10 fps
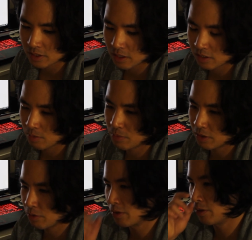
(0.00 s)
that accept
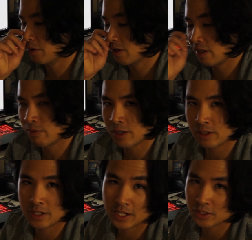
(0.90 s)
bitcoins. You could
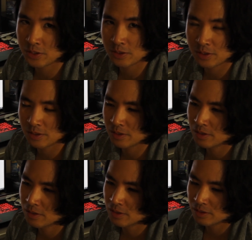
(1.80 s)
even get your
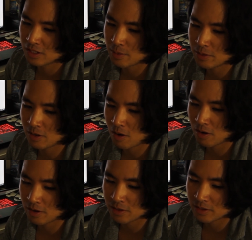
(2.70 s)
debit
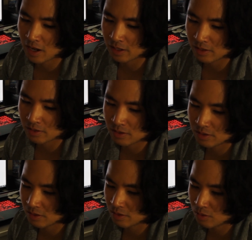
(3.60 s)
card that
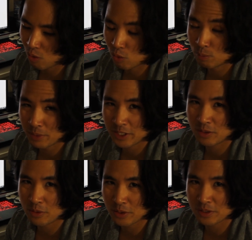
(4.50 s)
could hold
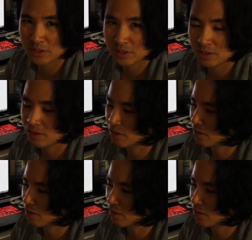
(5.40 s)
bitcoins.